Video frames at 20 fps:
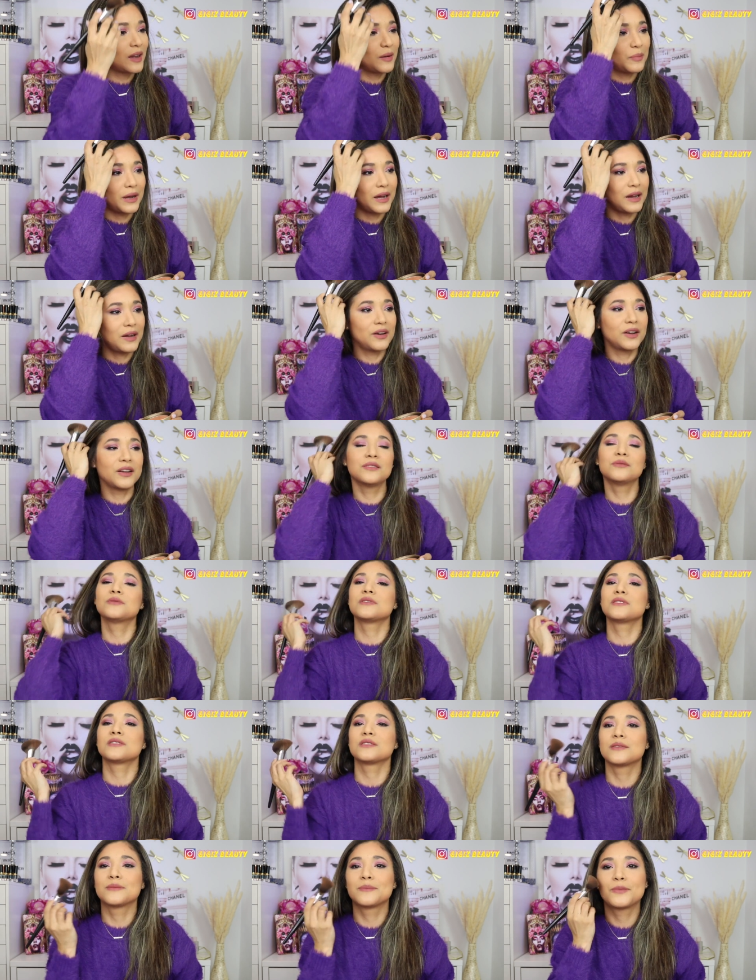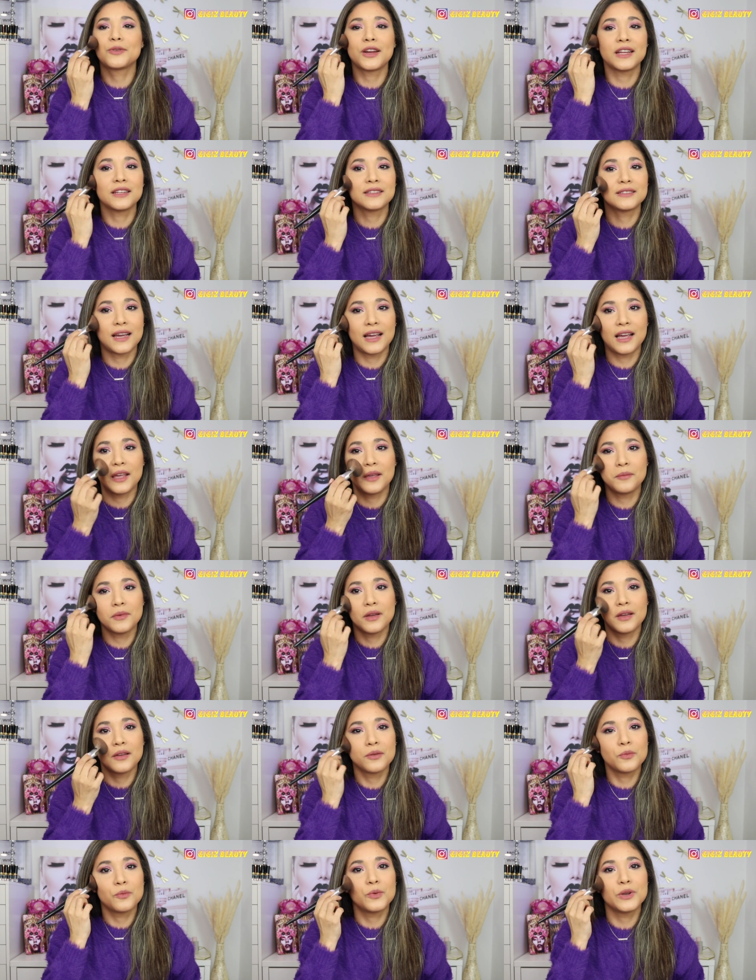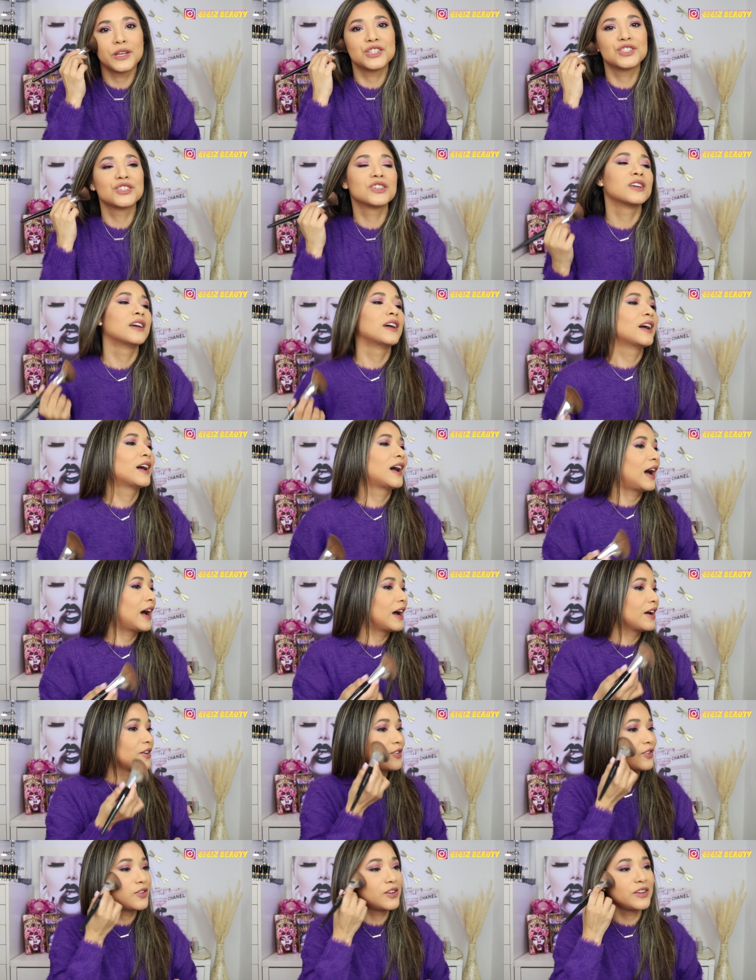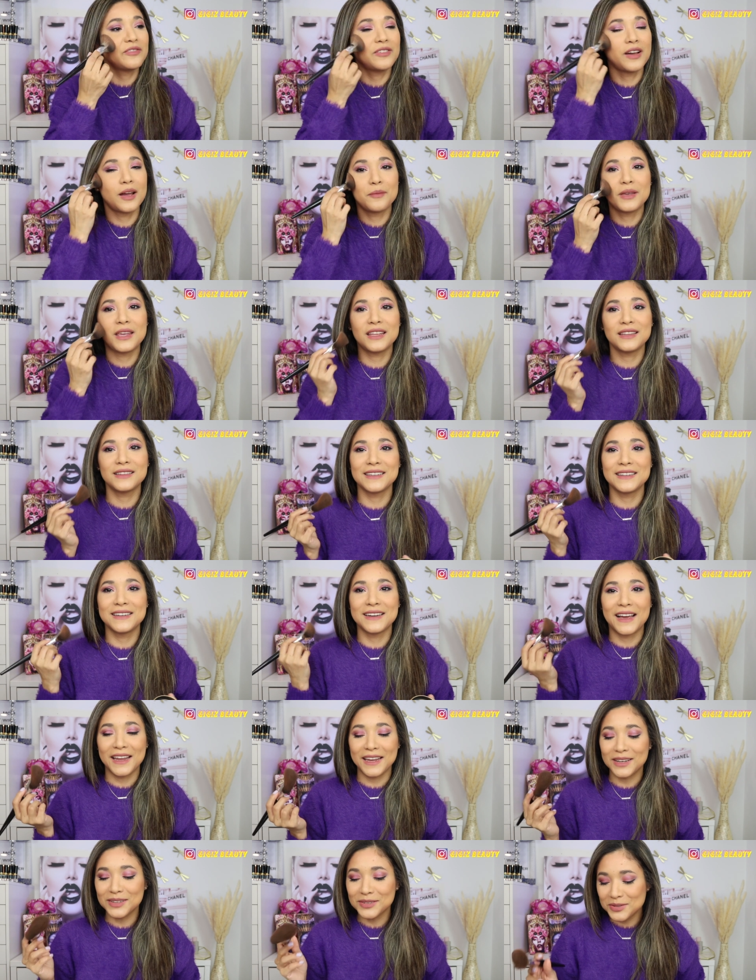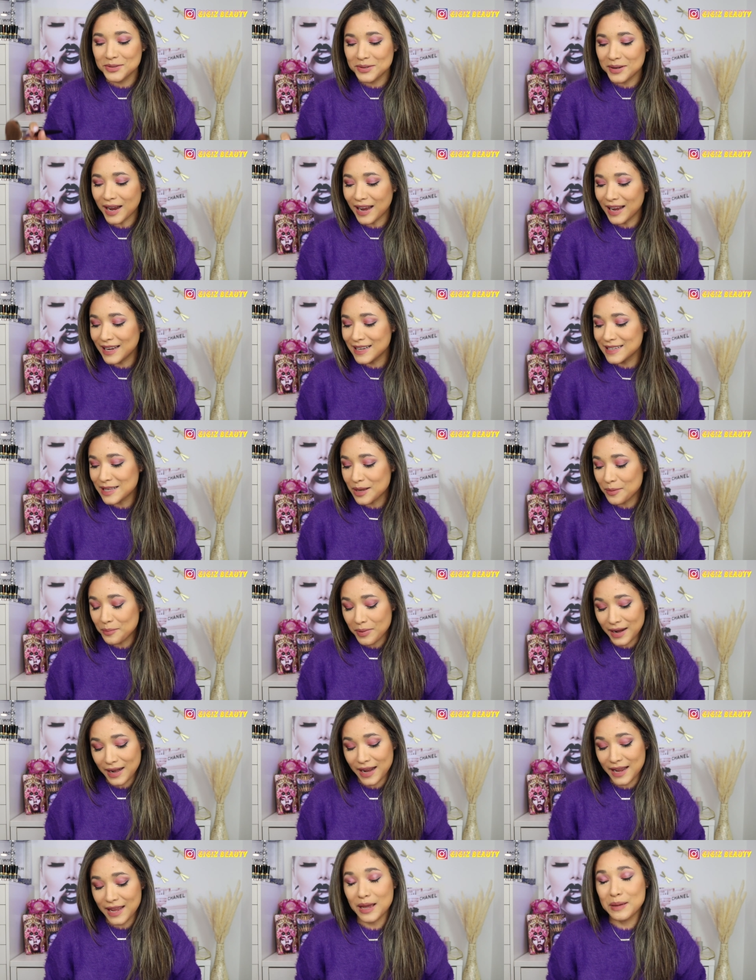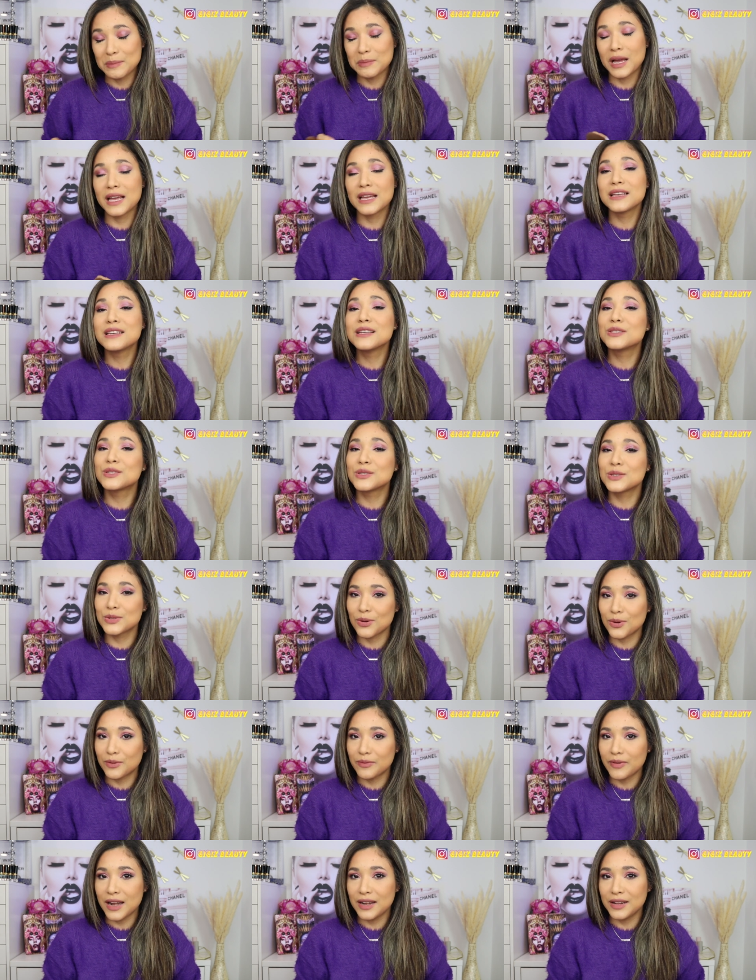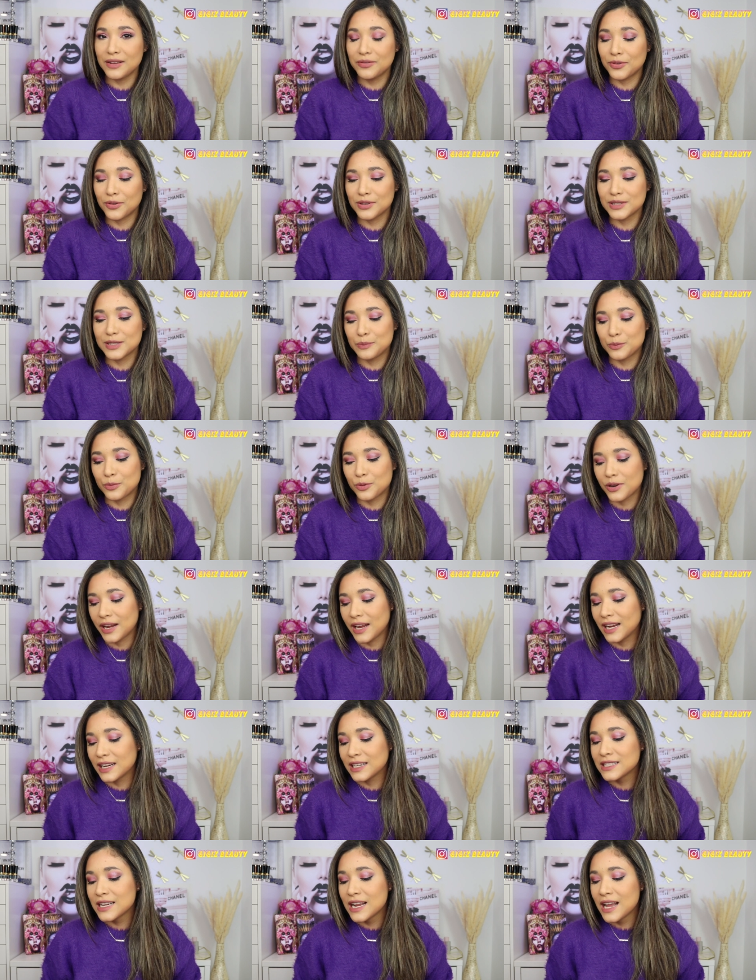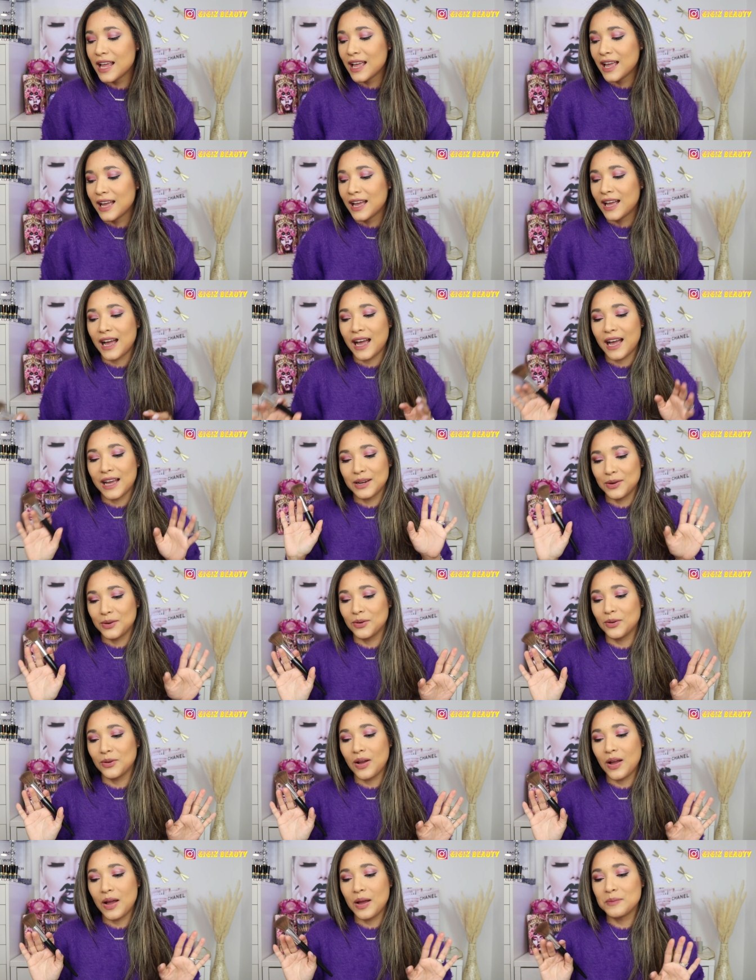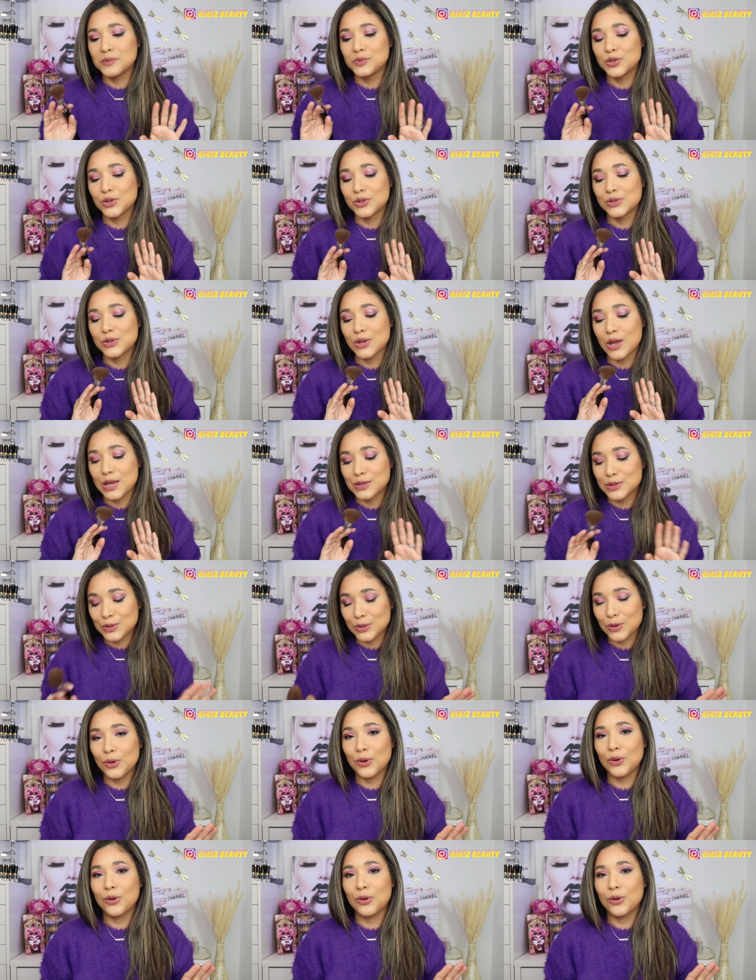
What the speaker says: about springtime, which I don't know if I'm in denial, you guys, but I am so ready for spring. I don't know, I'm just so